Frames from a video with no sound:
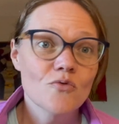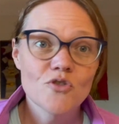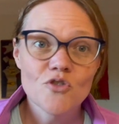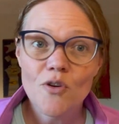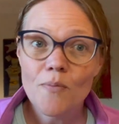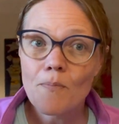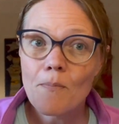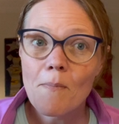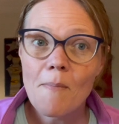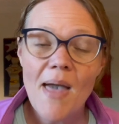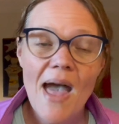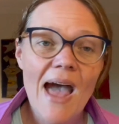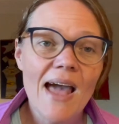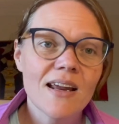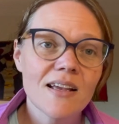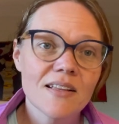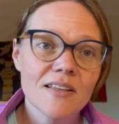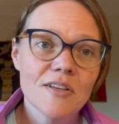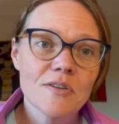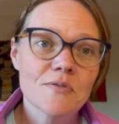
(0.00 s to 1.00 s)

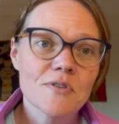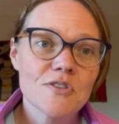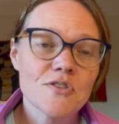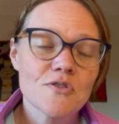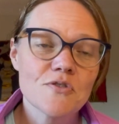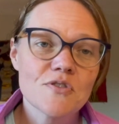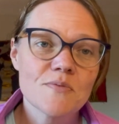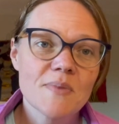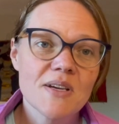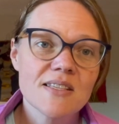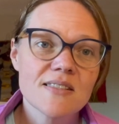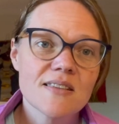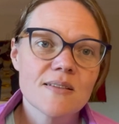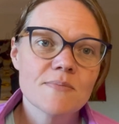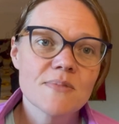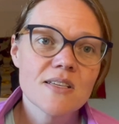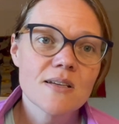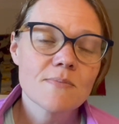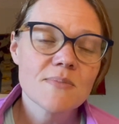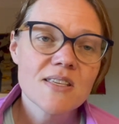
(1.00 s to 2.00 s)
dramatically reduce my
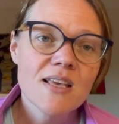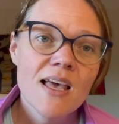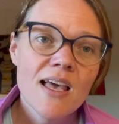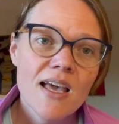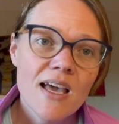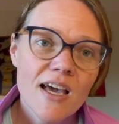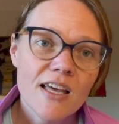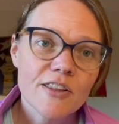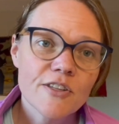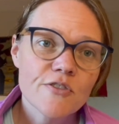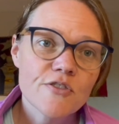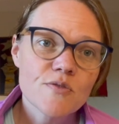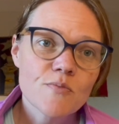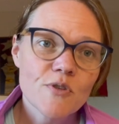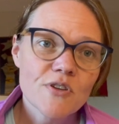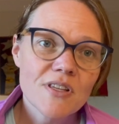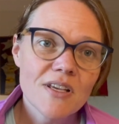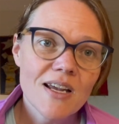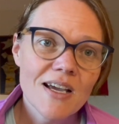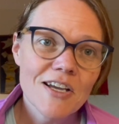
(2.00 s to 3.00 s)
symptoms and lose more
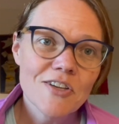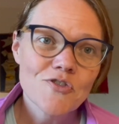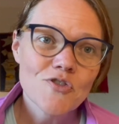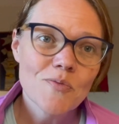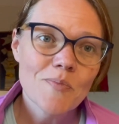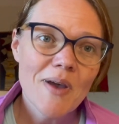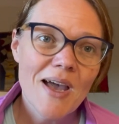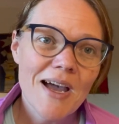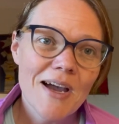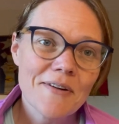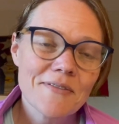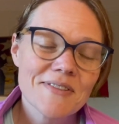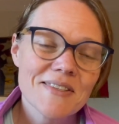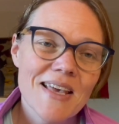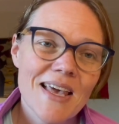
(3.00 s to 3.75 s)
than 100 pounds,